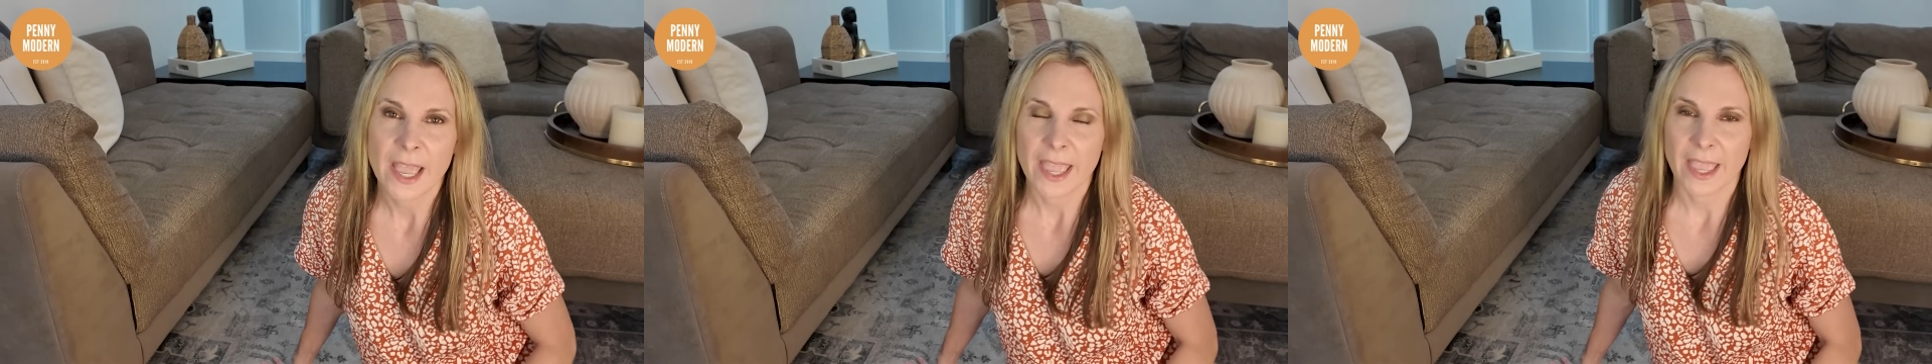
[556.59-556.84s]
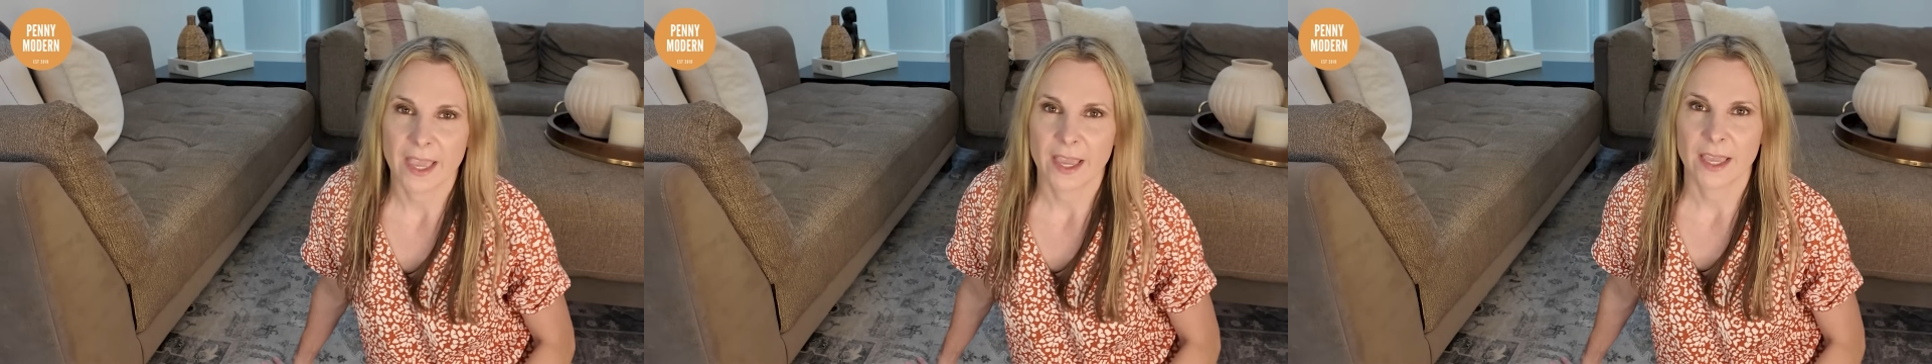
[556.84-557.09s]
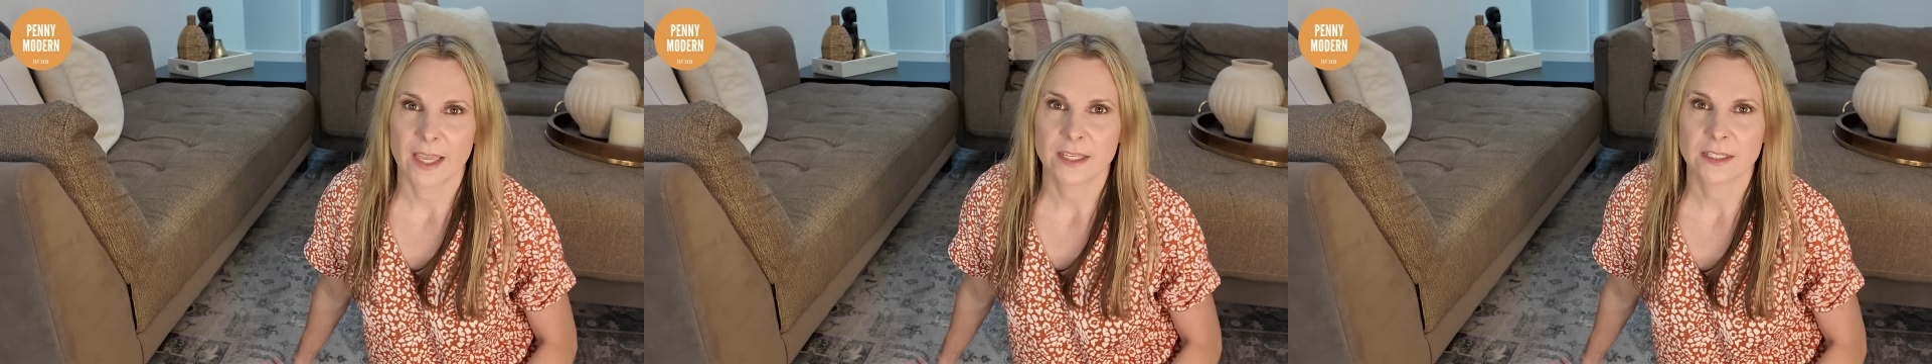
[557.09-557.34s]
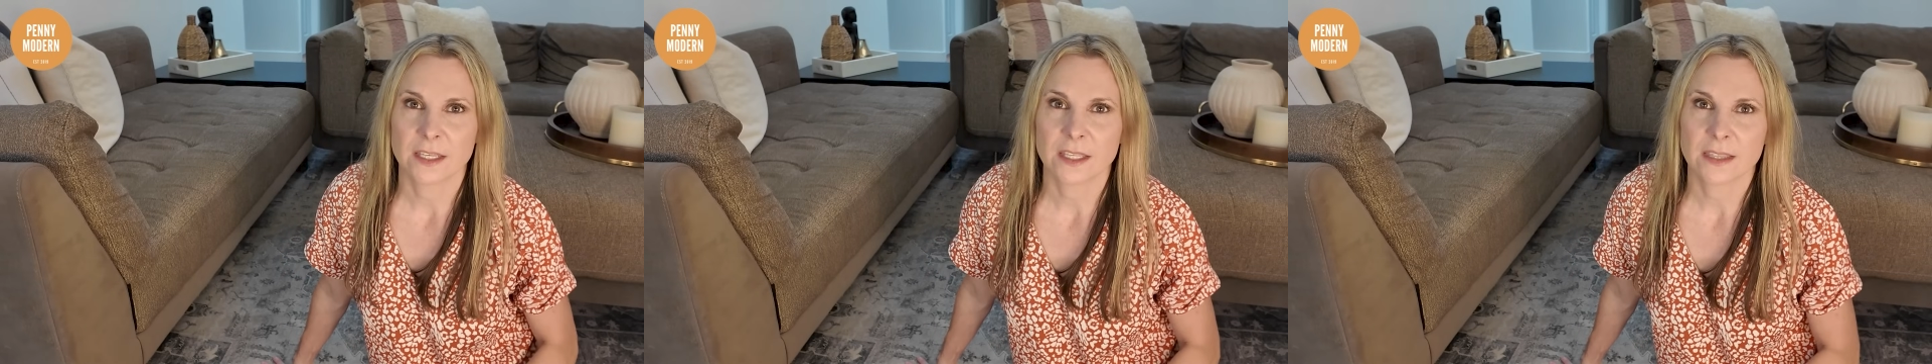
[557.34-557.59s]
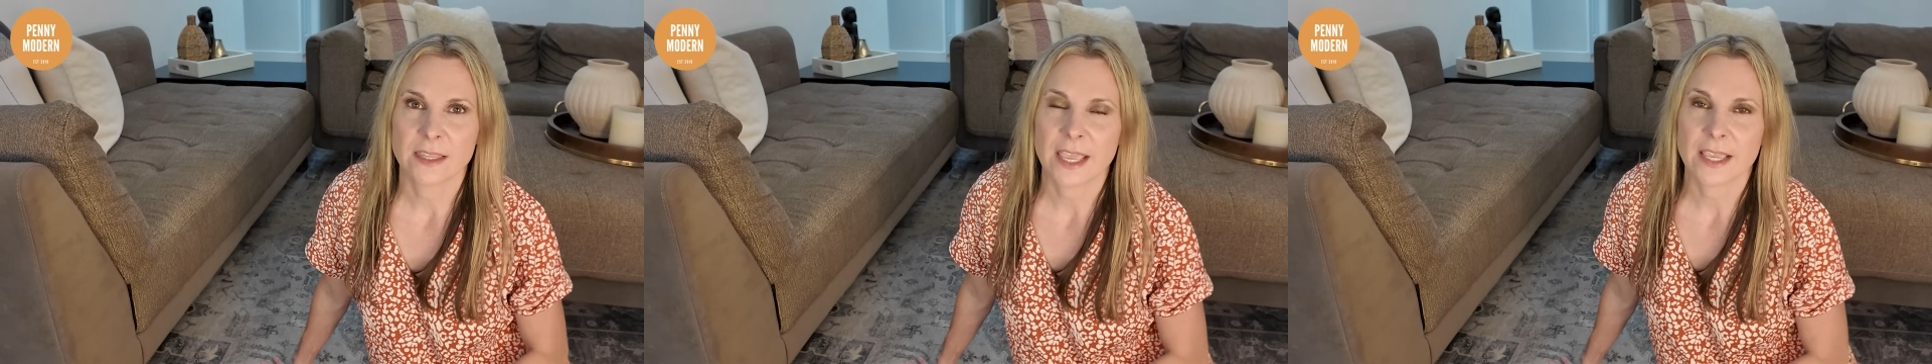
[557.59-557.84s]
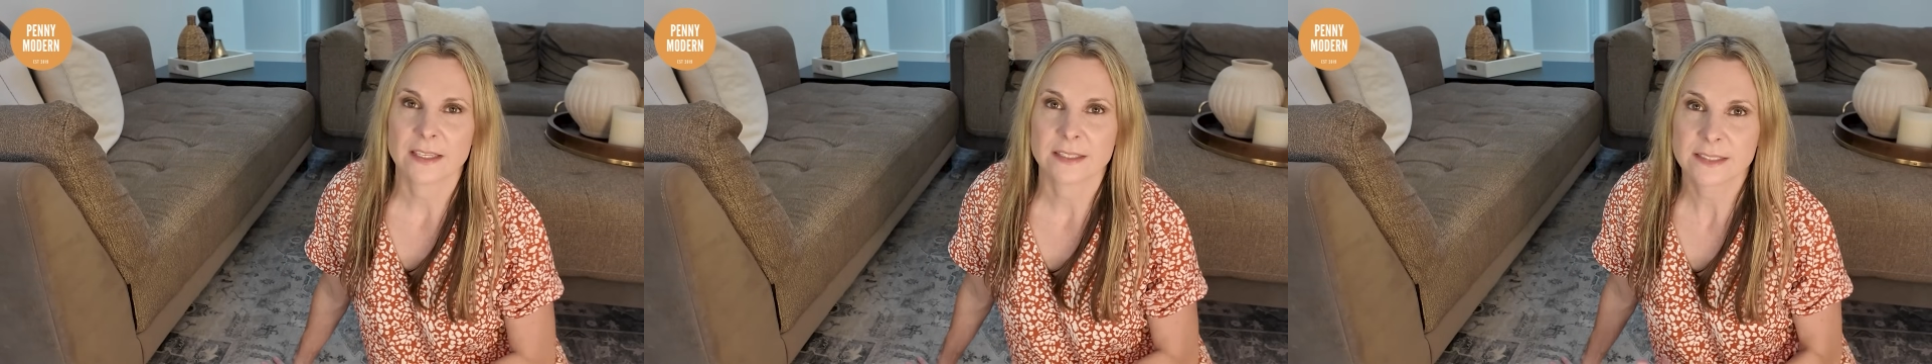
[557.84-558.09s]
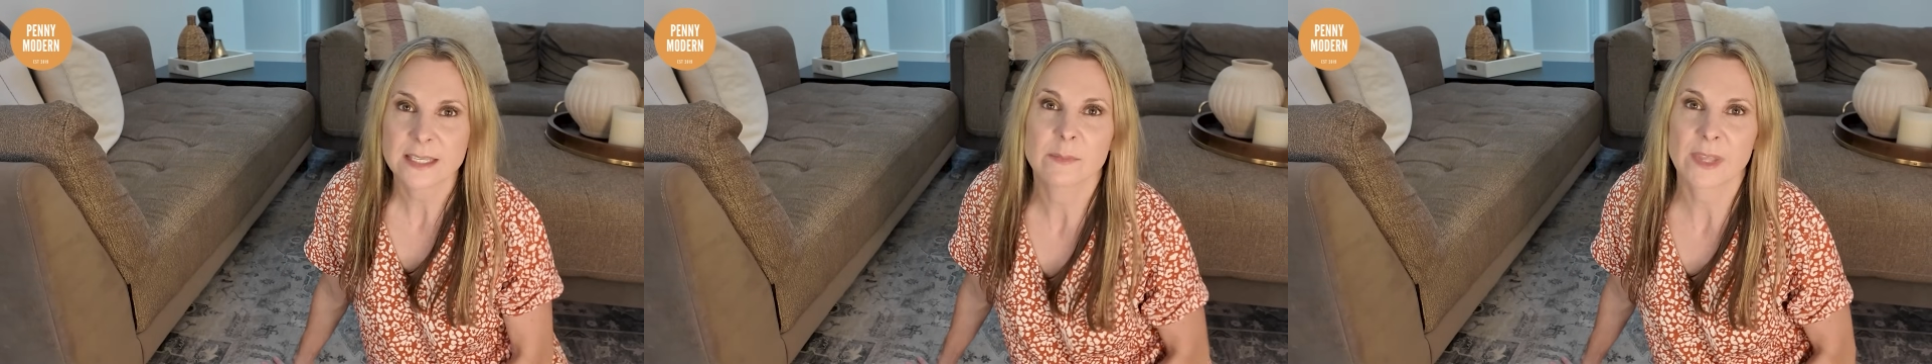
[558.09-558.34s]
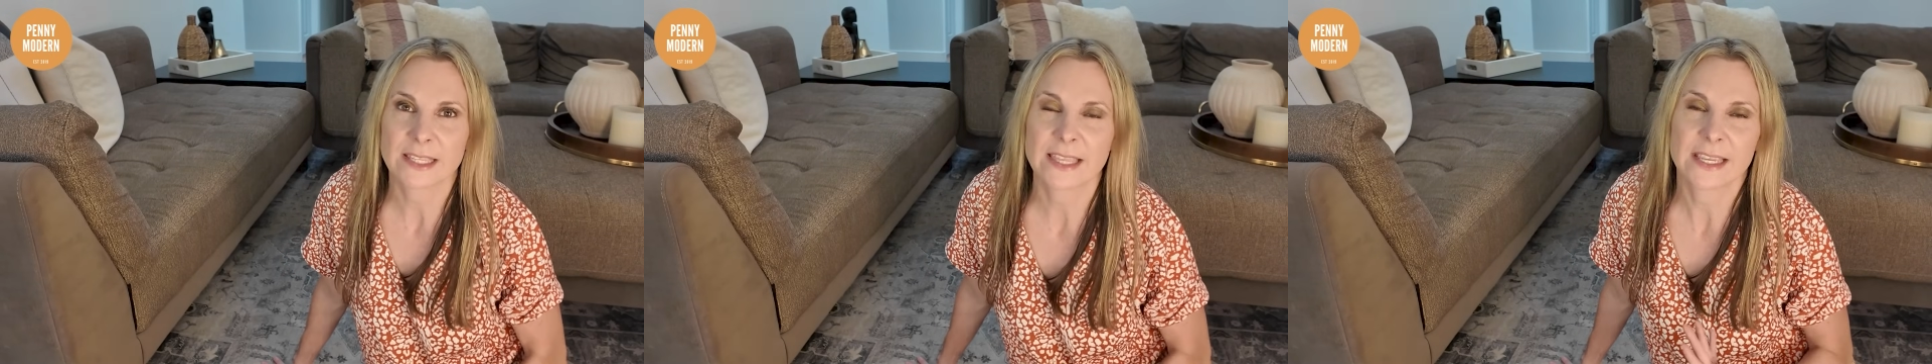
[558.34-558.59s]
and they seem
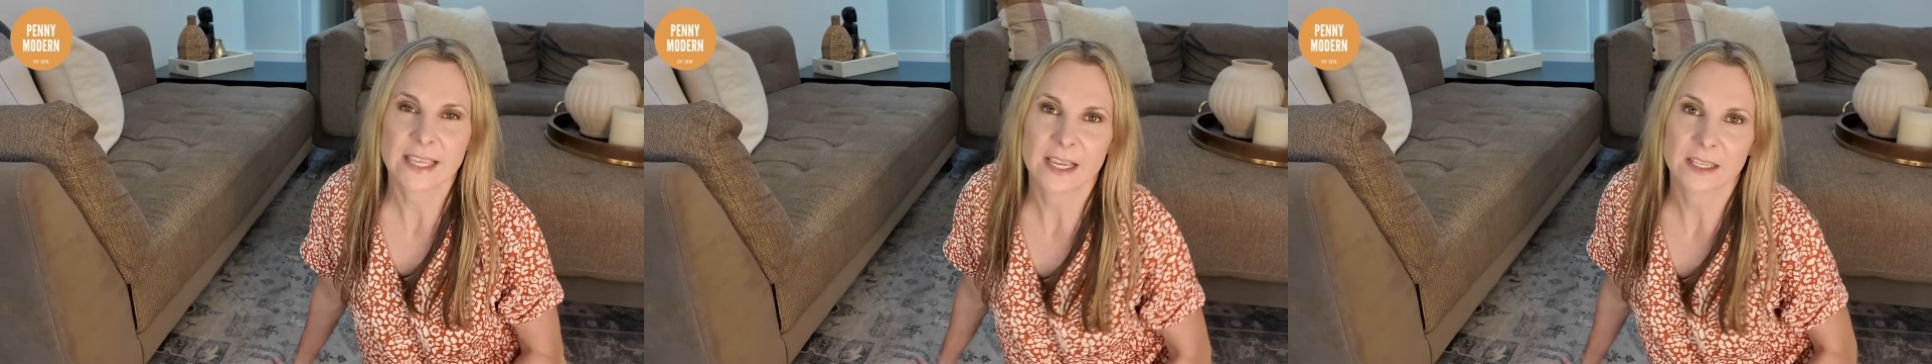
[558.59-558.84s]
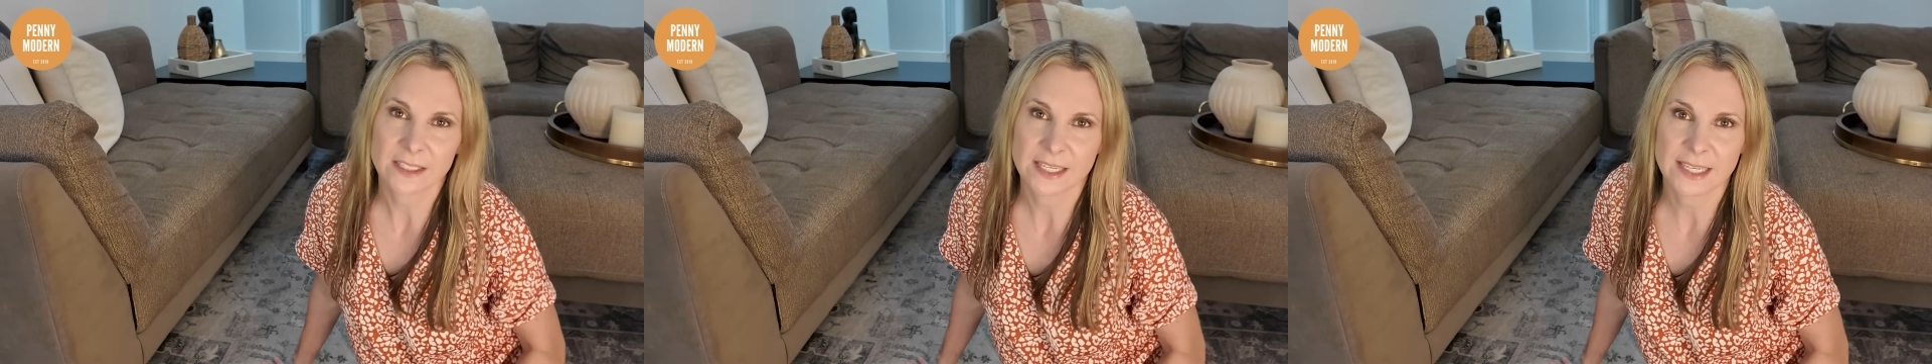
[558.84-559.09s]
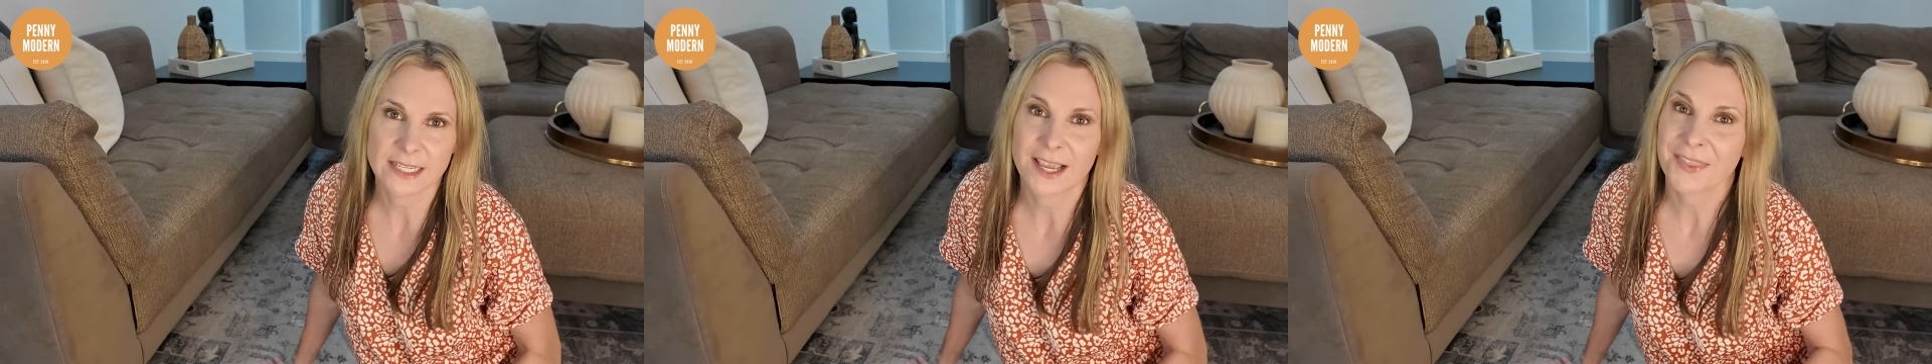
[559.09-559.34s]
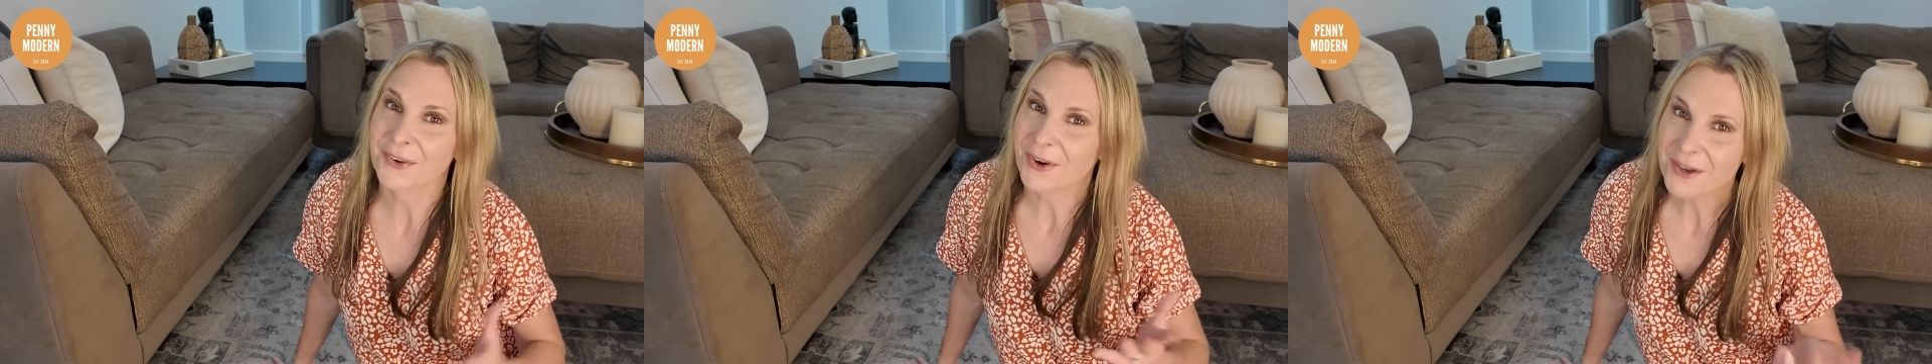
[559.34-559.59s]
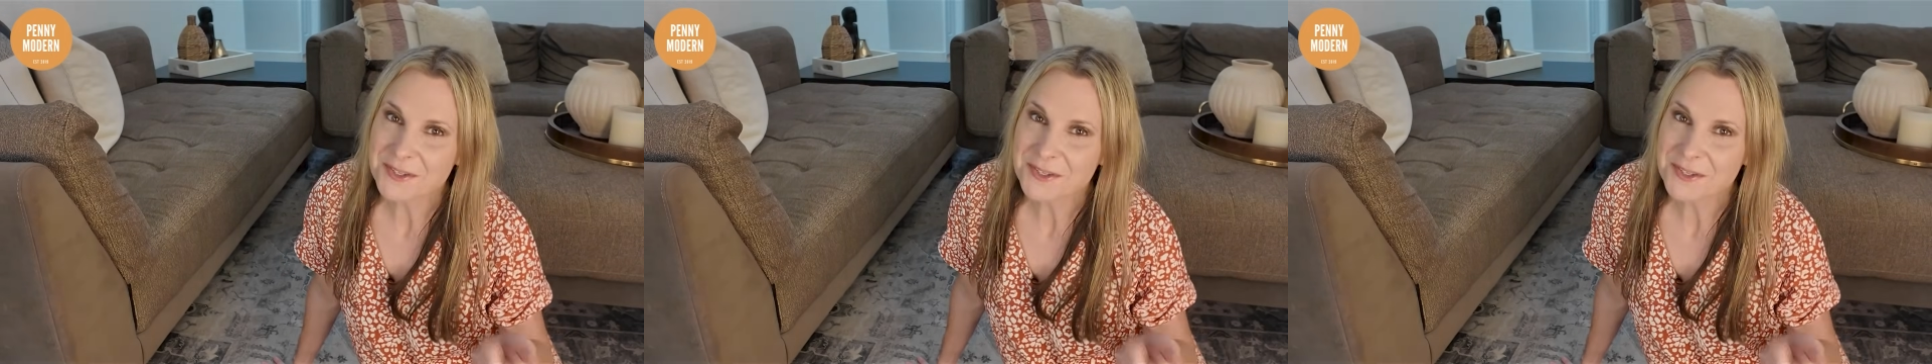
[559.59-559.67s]
like they get clean, and they're